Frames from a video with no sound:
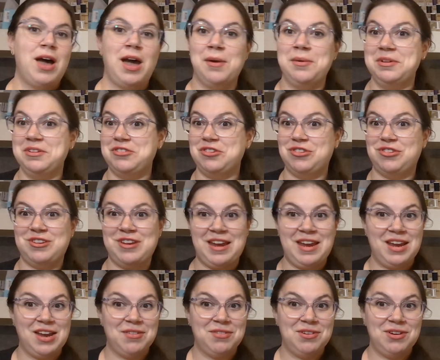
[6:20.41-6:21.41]
I would just
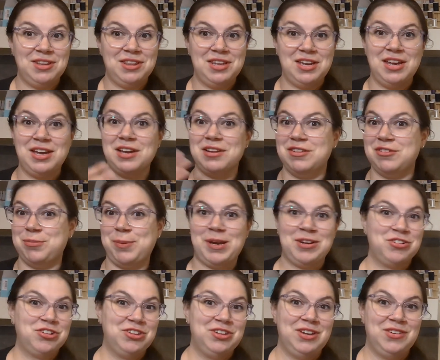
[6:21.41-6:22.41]
take everything,
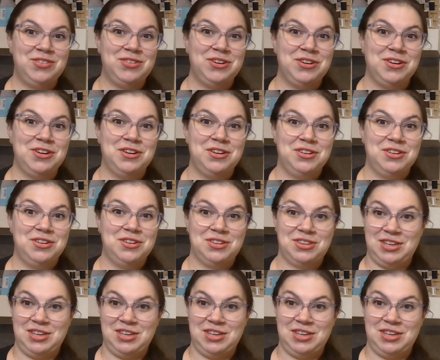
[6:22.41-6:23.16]
especially if you're